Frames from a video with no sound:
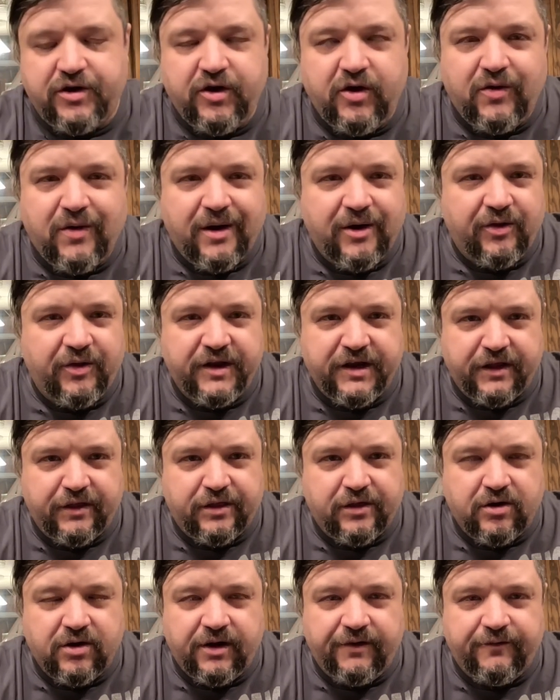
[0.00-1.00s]
to. I only
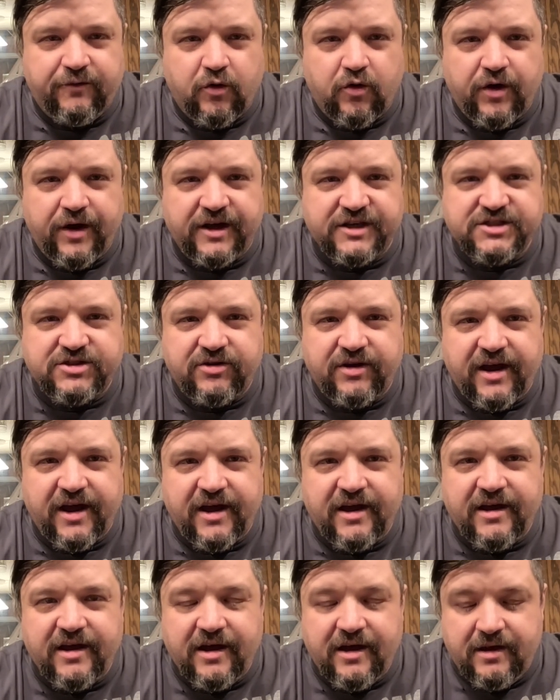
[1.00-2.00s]
did 34
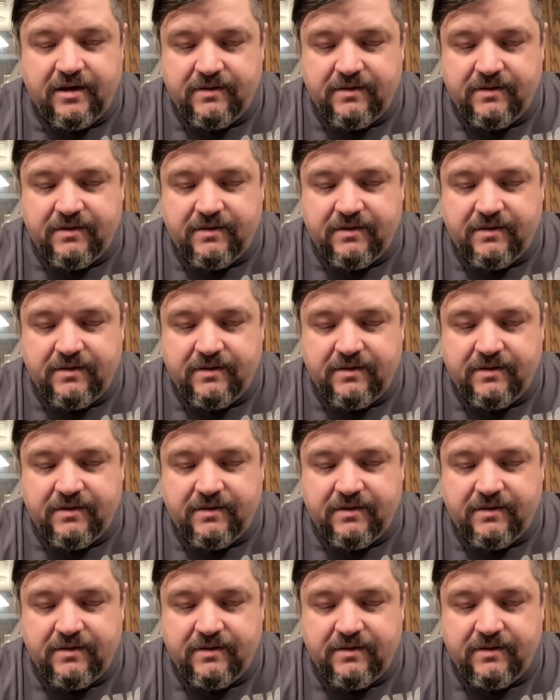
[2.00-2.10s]
yesterday.